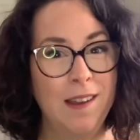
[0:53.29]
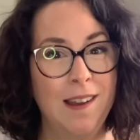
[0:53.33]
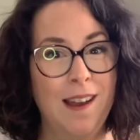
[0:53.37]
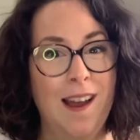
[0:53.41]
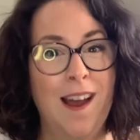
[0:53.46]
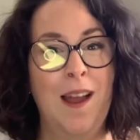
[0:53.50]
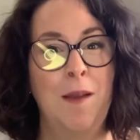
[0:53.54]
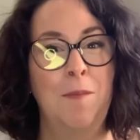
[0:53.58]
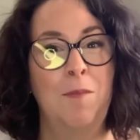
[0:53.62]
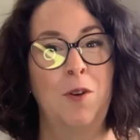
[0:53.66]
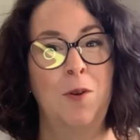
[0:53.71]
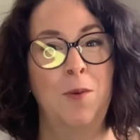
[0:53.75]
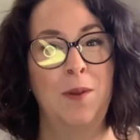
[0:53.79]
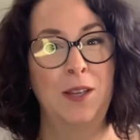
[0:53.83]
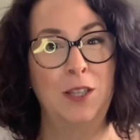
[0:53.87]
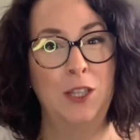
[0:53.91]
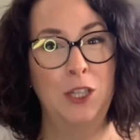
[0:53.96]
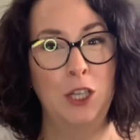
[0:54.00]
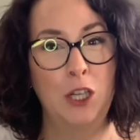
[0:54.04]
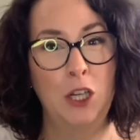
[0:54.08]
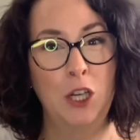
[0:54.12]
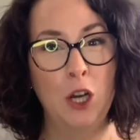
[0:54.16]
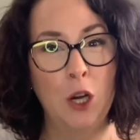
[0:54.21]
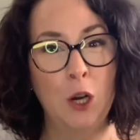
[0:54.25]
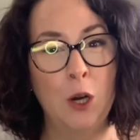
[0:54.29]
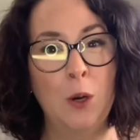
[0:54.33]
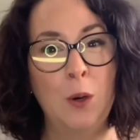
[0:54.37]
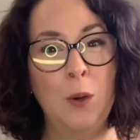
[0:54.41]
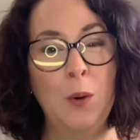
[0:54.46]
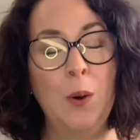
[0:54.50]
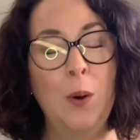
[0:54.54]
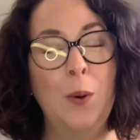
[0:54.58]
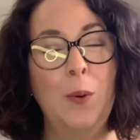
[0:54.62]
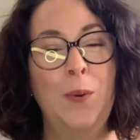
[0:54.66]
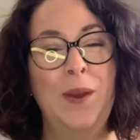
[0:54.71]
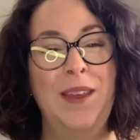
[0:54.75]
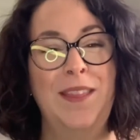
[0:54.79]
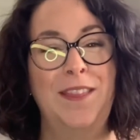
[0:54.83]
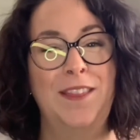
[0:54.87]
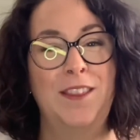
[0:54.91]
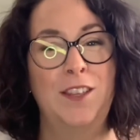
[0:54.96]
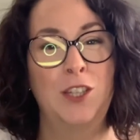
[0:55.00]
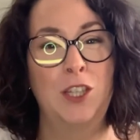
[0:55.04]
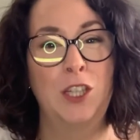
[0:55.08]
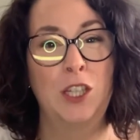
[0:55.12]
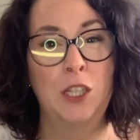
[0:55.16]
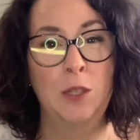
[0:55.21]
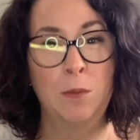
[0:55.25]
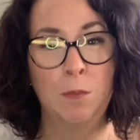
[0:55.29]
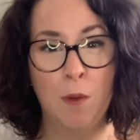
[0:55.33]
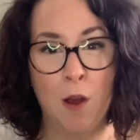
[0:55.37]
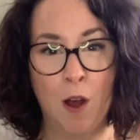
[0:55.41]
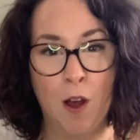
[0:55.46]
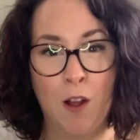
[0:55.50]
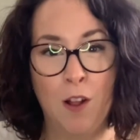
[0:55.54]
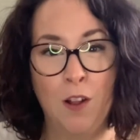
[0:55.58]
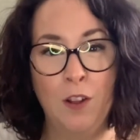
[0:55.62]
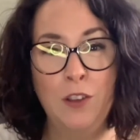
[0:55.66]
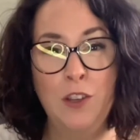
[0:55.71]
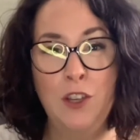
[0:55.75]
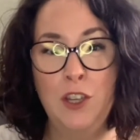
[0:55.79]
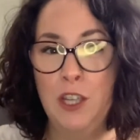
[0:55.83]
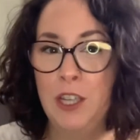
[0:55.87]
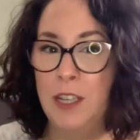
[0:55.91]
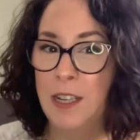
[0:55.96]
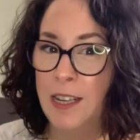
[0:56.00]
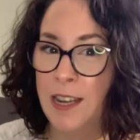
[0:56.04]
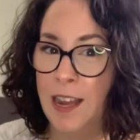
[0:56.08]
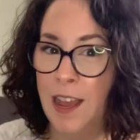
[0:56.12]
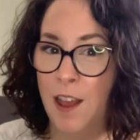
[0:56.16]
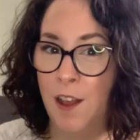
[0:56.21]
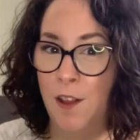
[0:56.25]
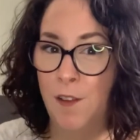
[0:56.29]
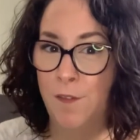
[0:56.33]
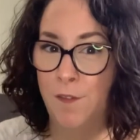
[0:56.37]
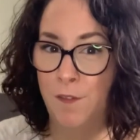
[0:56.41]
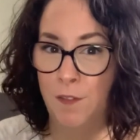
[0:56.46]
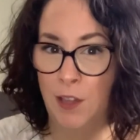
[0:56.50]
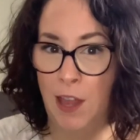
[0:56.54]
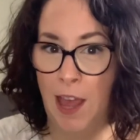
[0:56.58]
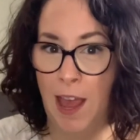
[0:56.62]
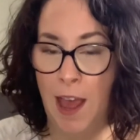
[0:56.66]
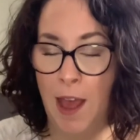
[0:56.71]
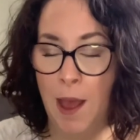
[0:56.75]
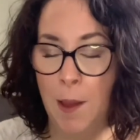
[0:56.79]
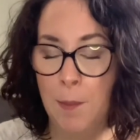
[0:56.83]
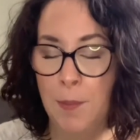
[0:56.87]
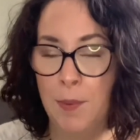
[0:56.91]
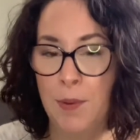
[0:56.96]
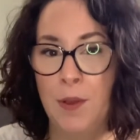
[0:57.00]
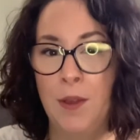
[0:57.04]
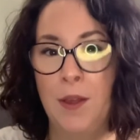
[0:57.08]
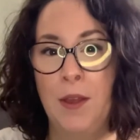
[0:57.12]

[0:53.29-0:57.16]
I'm going to go with the small Chanel flap